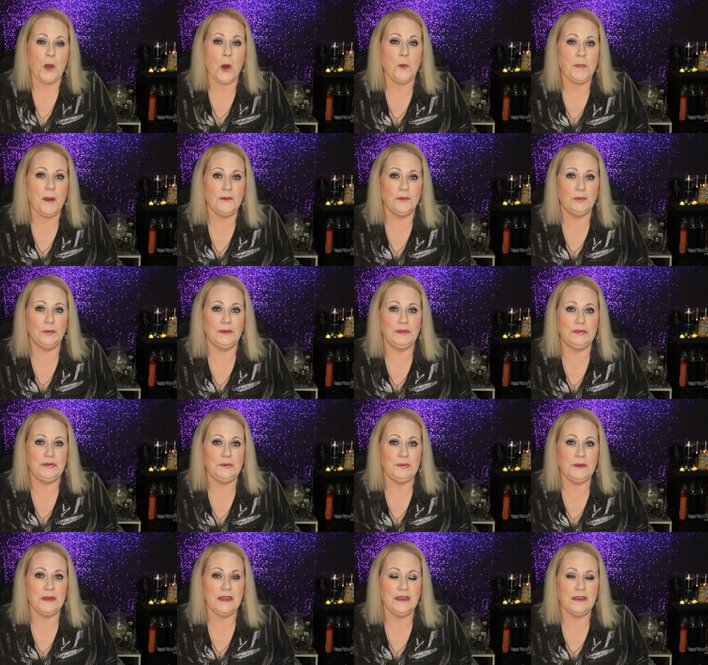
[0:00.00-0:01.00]
Hope everyone's
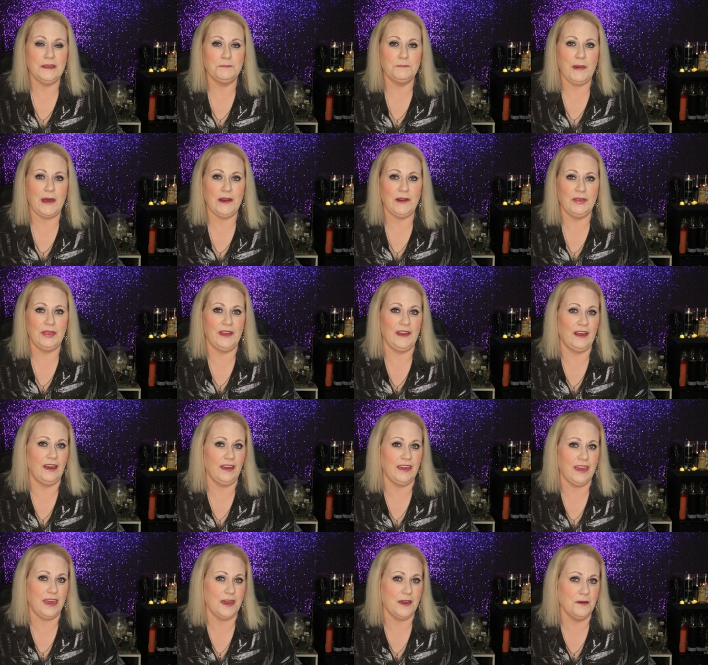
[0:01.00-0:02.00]
doing better than
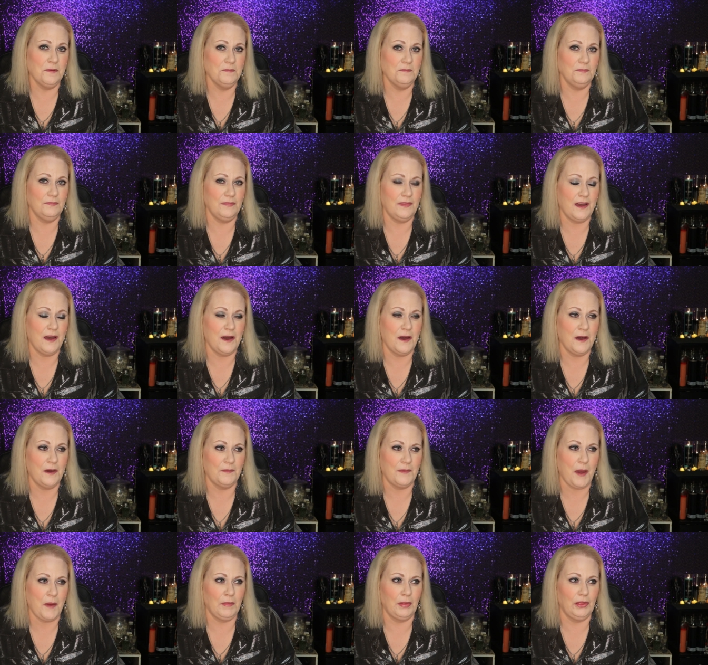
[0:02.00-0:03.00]
I am.
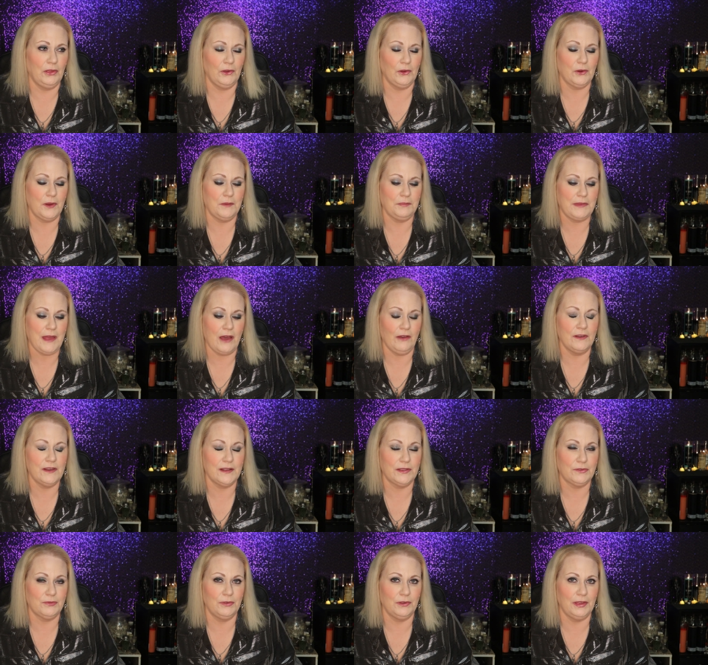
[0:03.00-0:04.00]
Um, I'm a little creeped out.
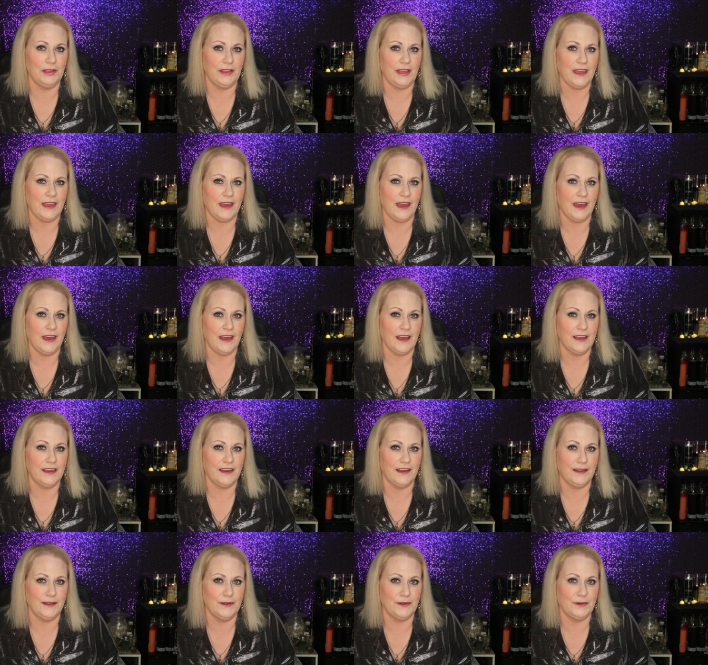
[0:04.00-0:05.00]
It's really late. I
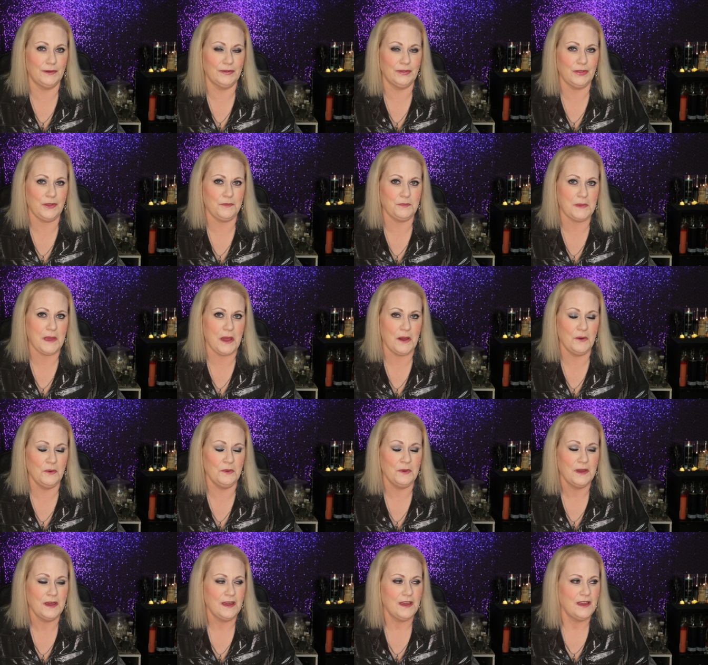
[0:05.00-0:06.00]
gotta go to sleep
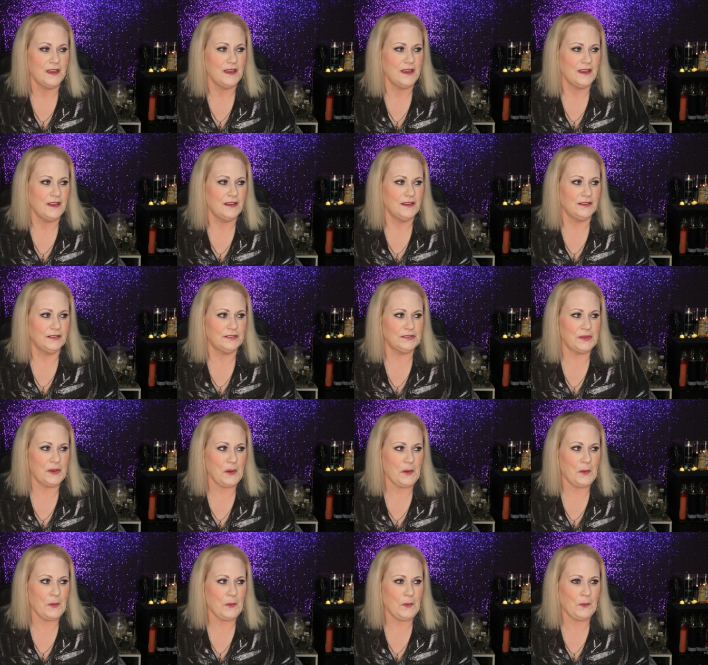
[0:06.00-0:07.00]
now.
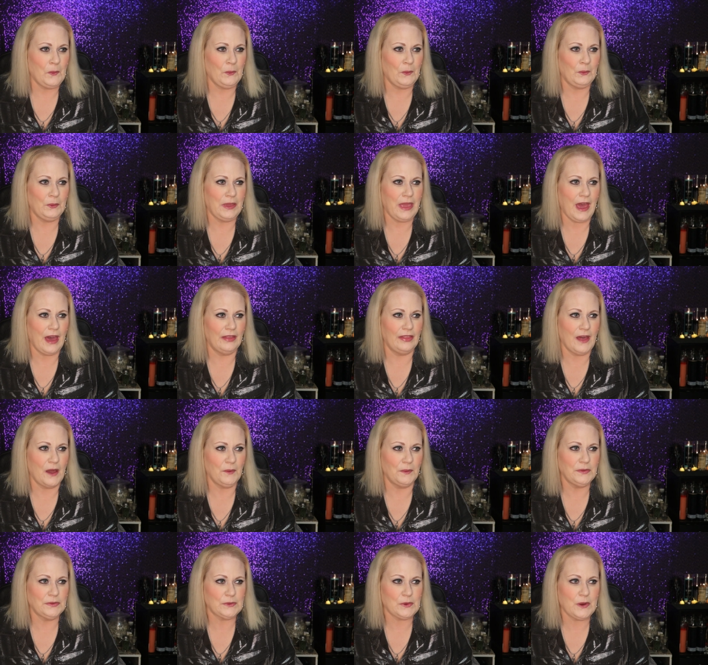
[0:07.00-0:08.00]
So, yeah,
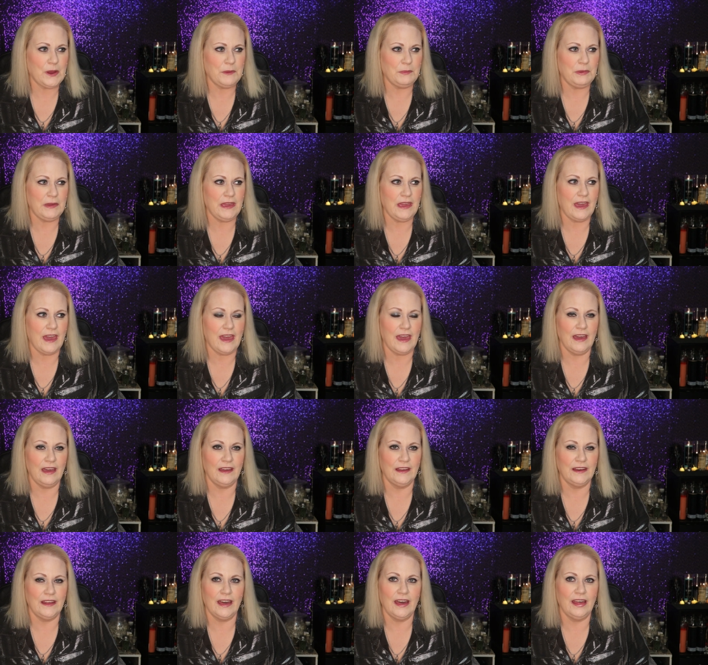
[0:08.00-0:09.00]
that was creepy.
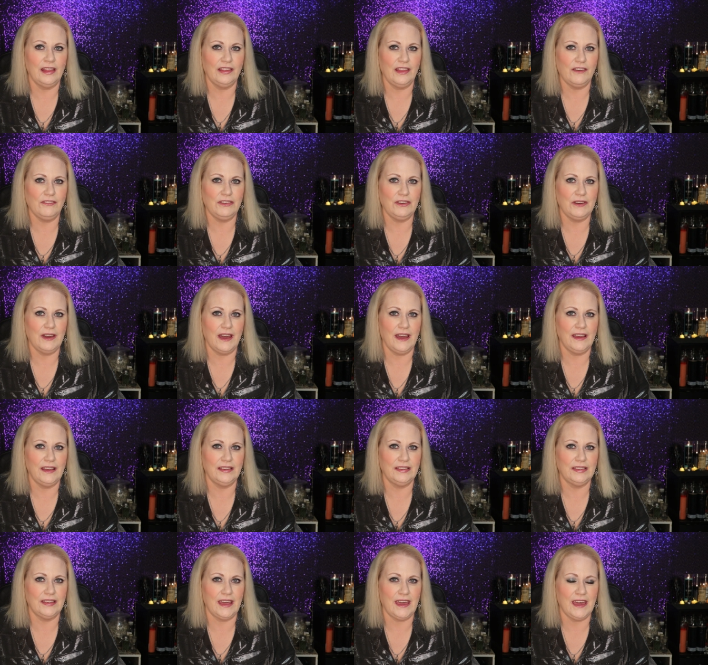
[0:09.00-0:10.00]
And uh, love you
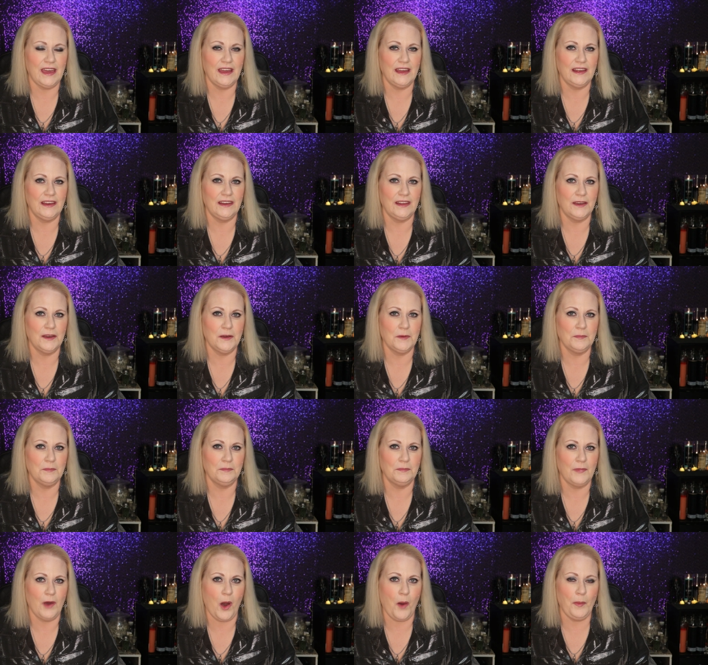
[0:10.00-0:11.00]
guys. And
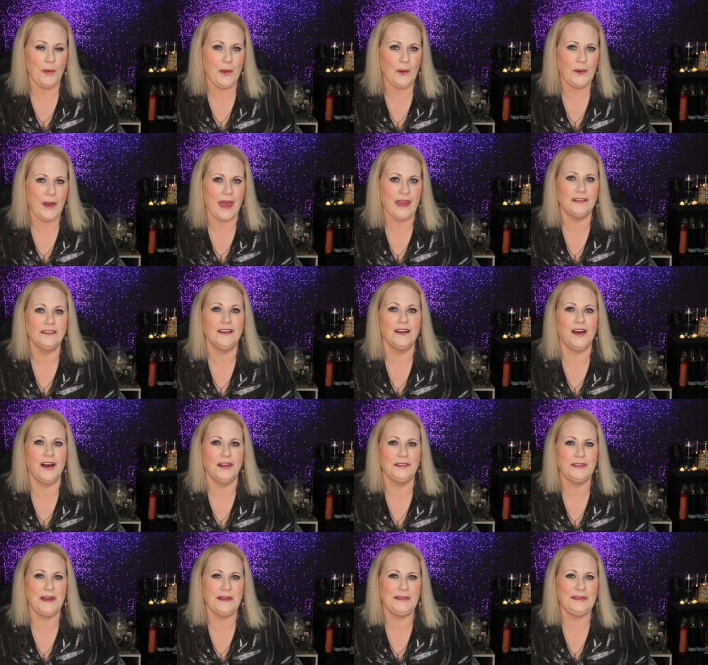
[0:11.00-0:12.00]
um, I'll be okay.
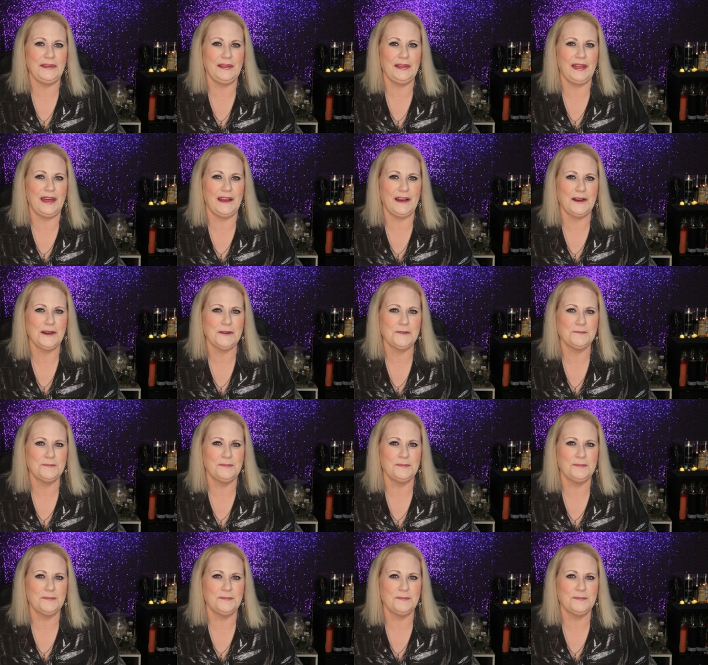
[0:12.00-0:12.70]
I'll talk to you later.